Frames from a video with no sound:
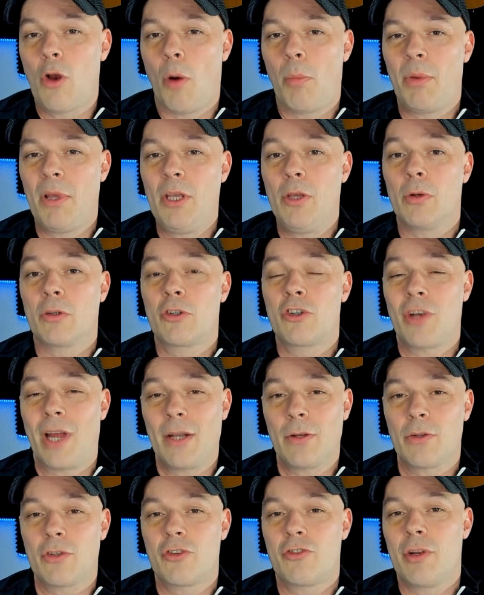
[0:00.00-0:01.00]
copy your
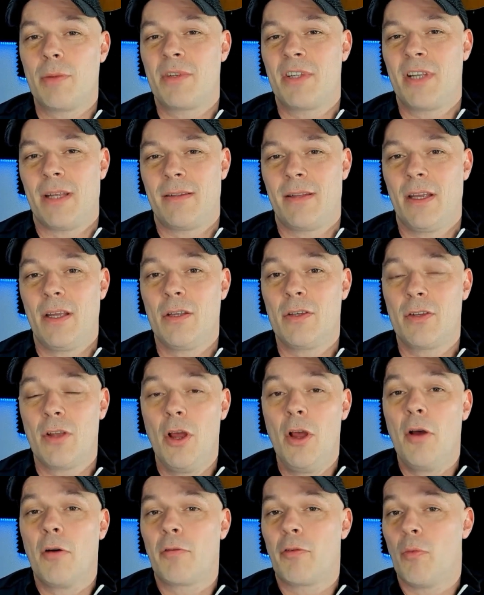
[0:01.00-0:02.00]
channel strip settings
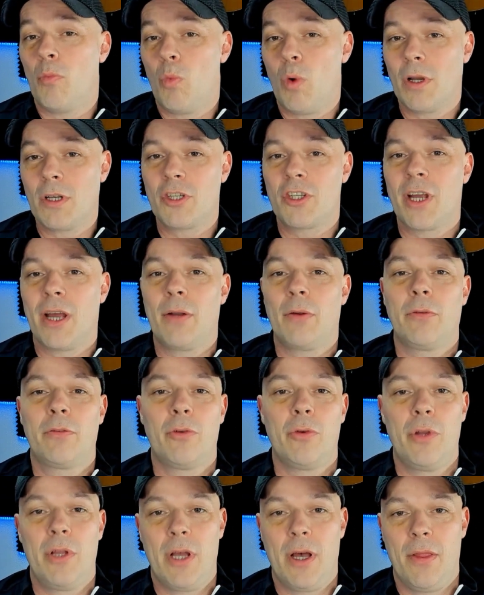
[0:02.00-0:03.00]
from one channel
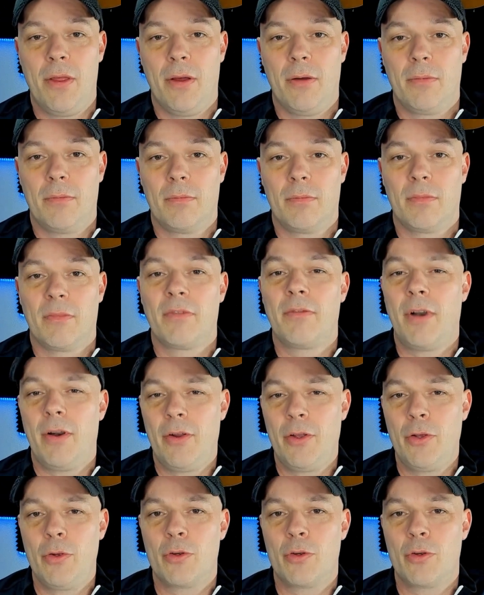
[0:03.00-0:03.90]
to the other. Very